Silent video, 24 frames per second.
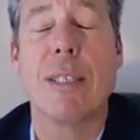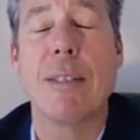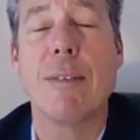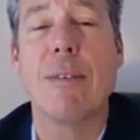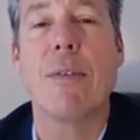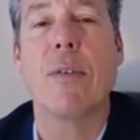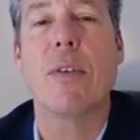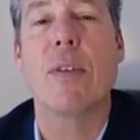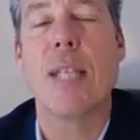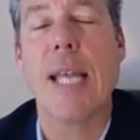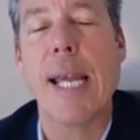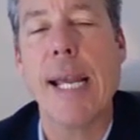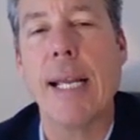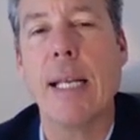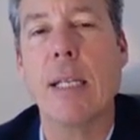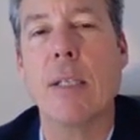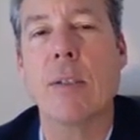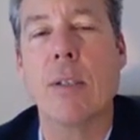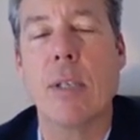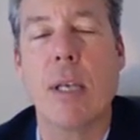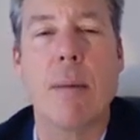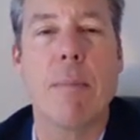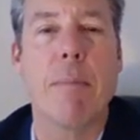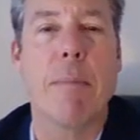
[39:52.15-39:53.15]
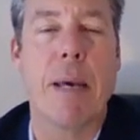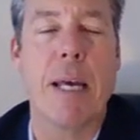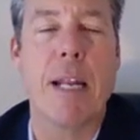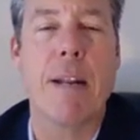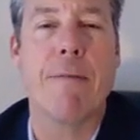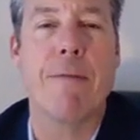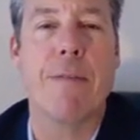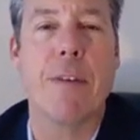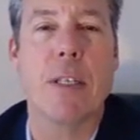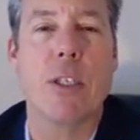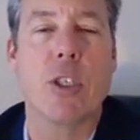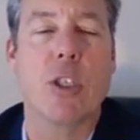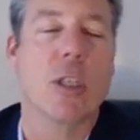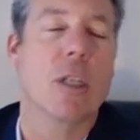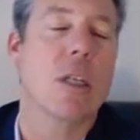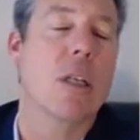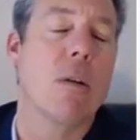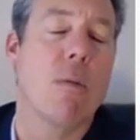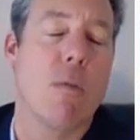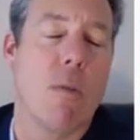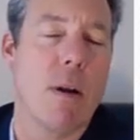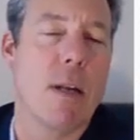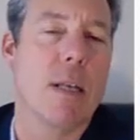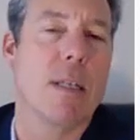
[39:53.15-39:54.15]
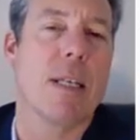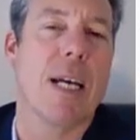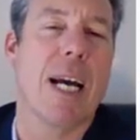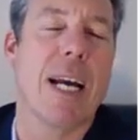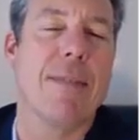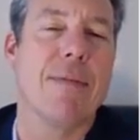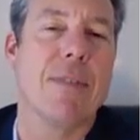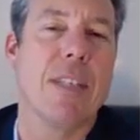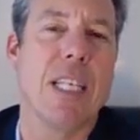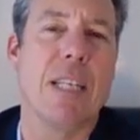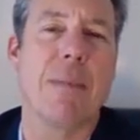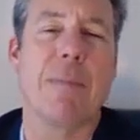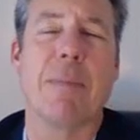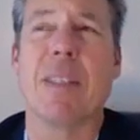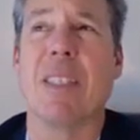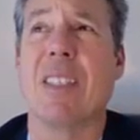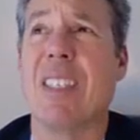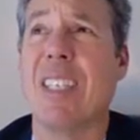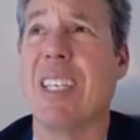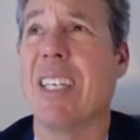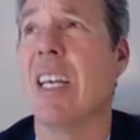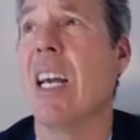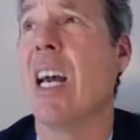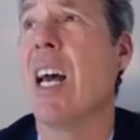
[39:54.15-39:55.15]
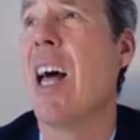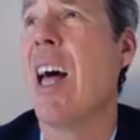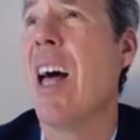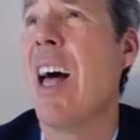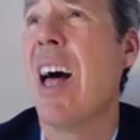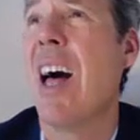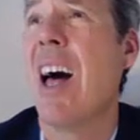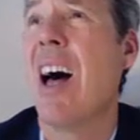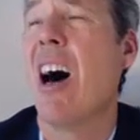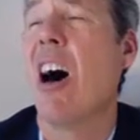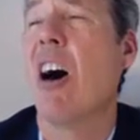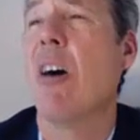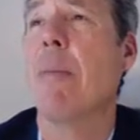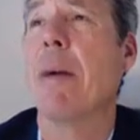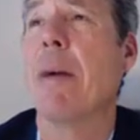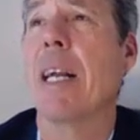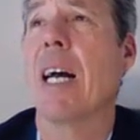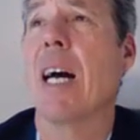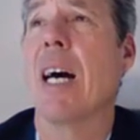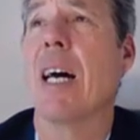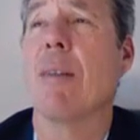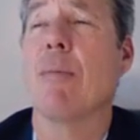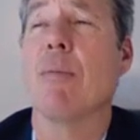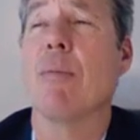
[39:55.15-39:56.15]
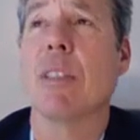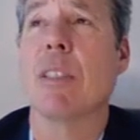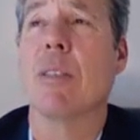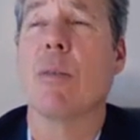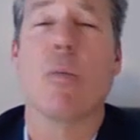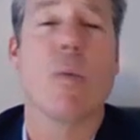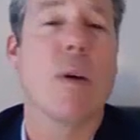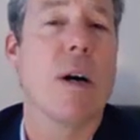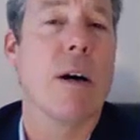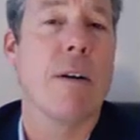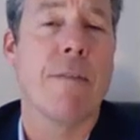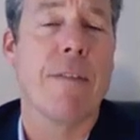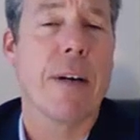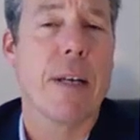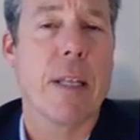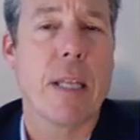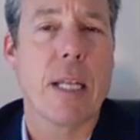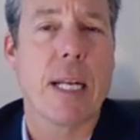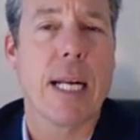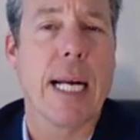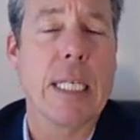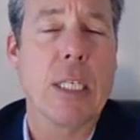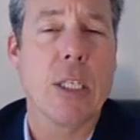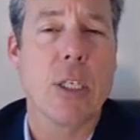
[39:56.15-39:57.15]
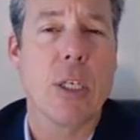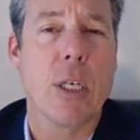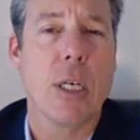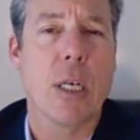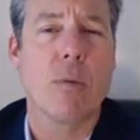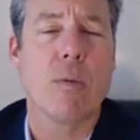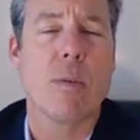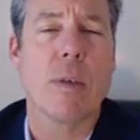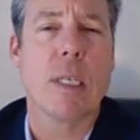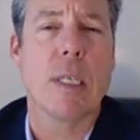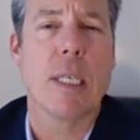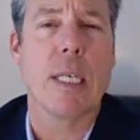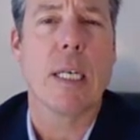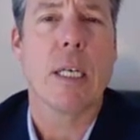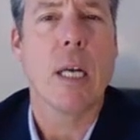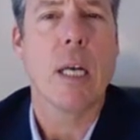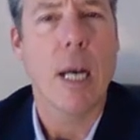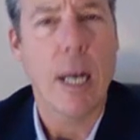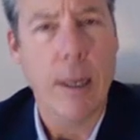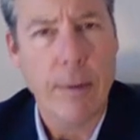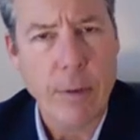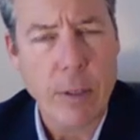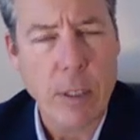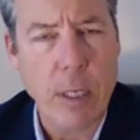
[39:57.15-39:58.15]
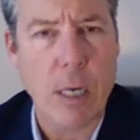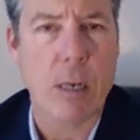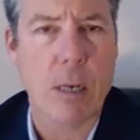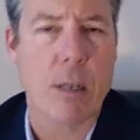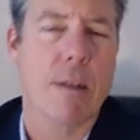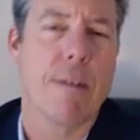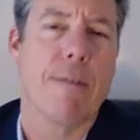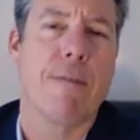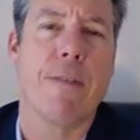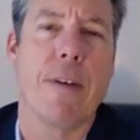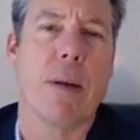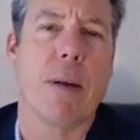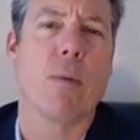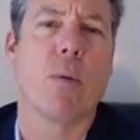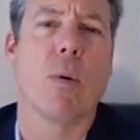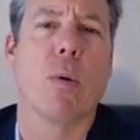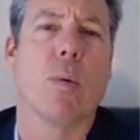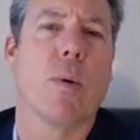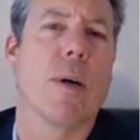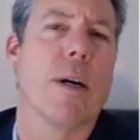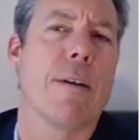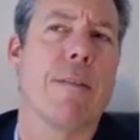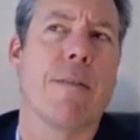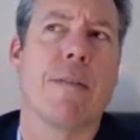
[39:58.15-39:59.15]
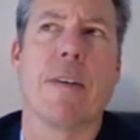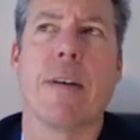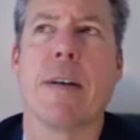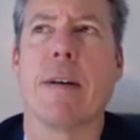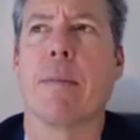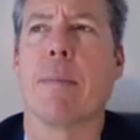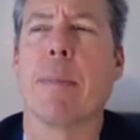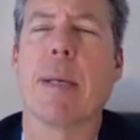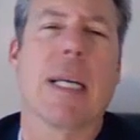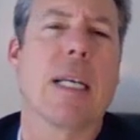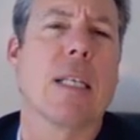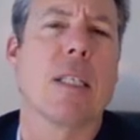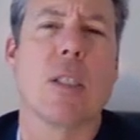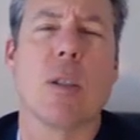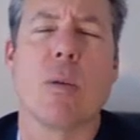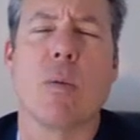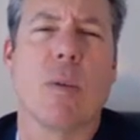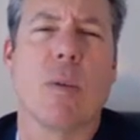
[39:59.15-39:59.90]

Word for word: Well, you see, if you've taken some benefits, you're going to want to dive deep and see, oh my God, was the welfare that I took really covered under the federal welfare